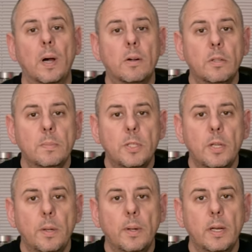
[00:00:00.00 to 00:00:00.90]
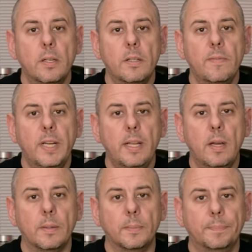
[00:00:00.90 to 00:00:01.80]
welcome to another
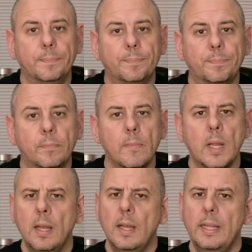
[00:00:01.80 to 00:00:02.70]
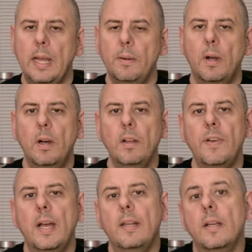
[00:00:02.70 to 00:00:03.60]
video. Now I've
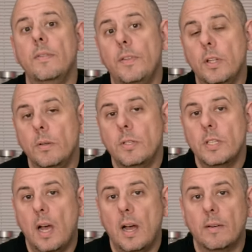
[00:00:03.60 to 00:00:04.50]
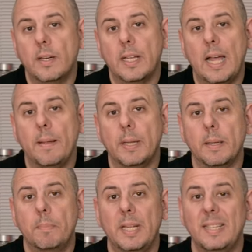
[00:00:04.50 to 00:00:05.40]
had a few Sahara Gaming
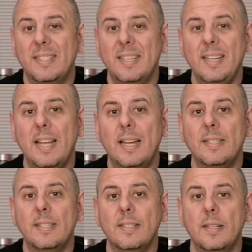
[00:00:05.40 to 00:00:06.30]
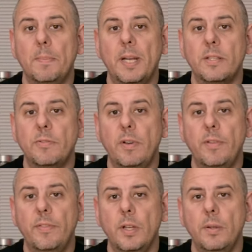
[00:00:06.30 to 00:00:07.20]
PC cases in the past for
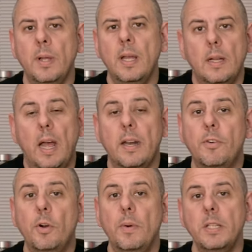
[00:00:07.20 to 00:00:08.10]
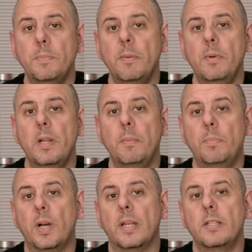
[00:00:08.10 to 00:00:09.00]
review and I've always been
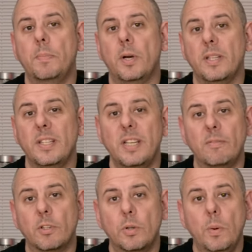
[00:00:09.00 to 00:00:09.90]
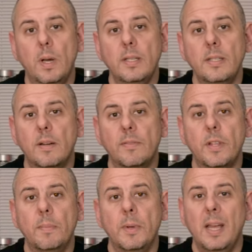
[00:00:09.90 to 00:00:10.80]
impressed by the general quality of
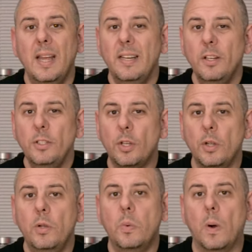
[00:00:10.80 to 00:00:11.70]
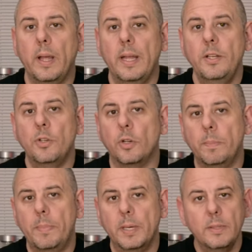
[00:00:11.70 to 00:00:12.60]
them and I do quite enjoy
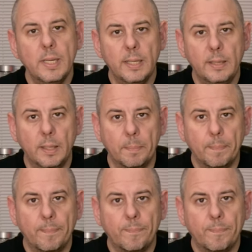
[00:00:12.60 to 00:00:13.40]
building in them.